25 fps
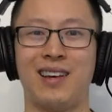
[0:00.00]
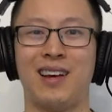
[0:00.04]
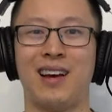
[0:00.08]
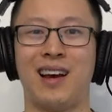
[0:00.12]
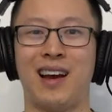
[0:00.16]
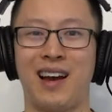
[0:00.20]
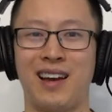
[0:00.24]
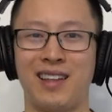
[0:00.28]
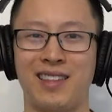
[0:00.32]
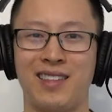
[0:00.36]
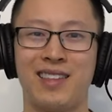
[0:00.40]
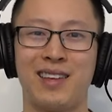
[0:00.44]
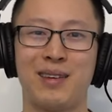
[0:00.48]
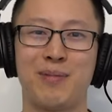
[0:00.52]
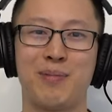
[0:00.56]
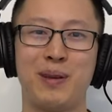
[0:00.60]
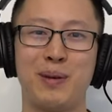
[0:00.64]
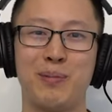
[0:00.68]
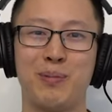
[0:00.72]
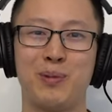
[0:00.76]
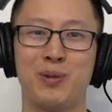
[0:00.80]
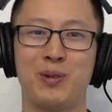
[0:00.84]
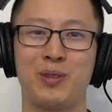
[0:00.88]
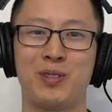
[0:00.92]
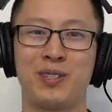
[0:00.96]
I think
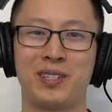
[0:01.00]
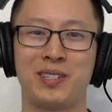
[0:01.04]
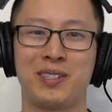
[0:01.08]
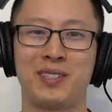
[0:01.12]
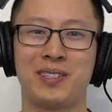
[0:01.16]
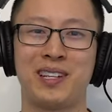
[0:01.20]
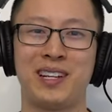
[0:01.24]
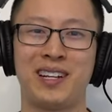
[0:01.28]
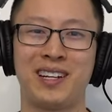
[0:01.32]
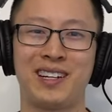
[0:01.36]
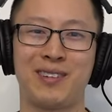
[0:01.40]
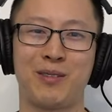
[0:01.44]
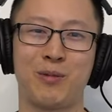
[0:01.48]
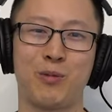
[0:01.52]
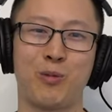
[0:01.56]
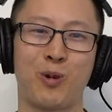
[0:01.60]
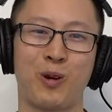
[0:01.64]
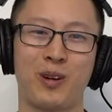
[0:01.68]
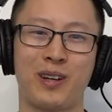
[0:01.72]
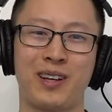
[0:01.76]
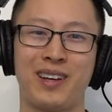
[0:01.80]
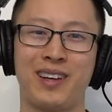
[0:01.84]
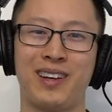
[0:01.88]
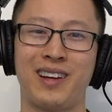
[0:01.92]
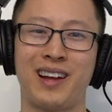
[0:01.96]
people just think
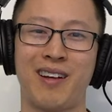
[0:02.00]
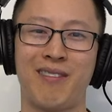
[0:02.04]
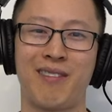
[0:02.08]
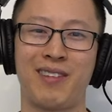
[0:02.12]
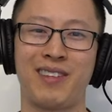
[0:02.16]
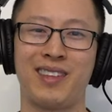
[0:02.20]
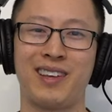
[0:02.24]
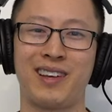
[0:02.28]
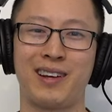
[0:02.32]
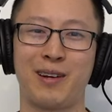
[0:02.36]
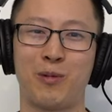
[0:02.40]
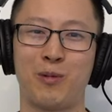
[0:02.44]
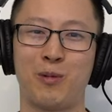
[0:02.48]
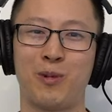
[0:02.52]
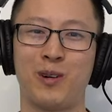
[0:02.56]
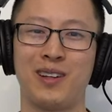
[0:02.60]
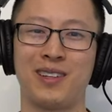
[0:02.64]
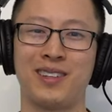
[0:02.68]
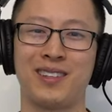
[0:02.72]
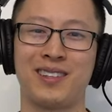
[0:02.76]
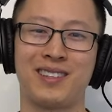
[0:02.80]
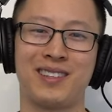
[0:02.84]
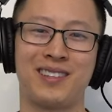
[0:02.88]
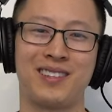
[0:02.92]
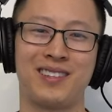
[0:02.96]
working everything at
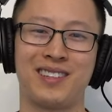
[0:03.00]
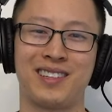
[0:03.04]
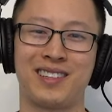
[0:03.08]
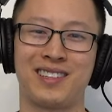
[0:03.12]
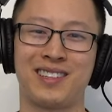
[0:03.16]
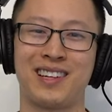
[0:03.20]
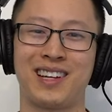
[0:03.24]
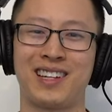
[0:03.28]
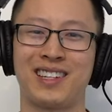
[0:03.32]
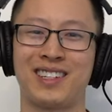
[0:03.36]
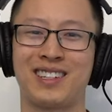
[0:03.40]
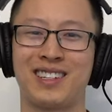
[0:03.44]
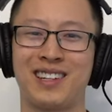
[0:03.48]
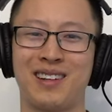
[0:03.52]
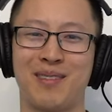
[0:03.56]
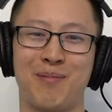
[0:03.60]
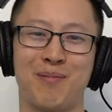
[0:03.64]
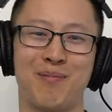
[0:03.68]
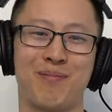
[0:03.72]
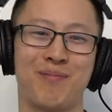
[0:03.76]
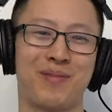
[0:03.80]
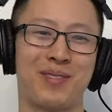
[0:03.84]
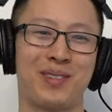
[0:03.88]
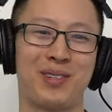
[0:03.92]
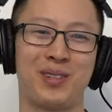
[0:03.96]
once just gets
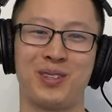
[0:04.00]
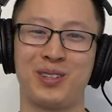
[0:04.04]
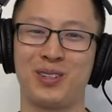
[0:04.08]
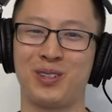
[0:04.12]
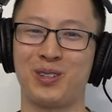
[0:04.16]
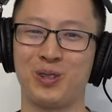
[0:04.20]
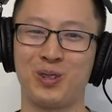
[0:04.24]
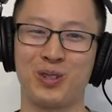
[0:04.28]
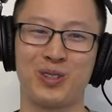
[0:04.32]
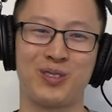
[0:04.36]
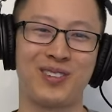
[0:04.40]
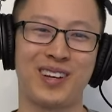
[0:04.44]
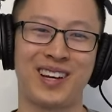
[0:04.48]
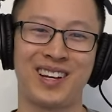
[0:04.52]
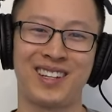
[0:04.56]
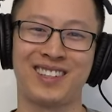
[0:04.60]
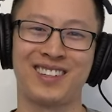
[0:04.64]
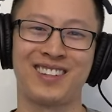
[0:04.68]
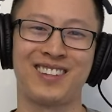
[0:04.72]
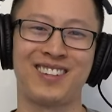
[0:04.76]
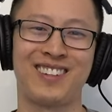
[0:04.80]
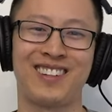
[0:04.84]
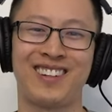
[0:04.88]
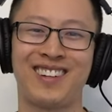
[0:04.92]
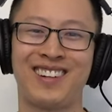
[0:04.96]
them to their goals
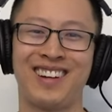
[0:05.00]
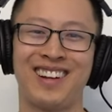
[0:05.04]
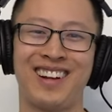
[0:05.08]
faster.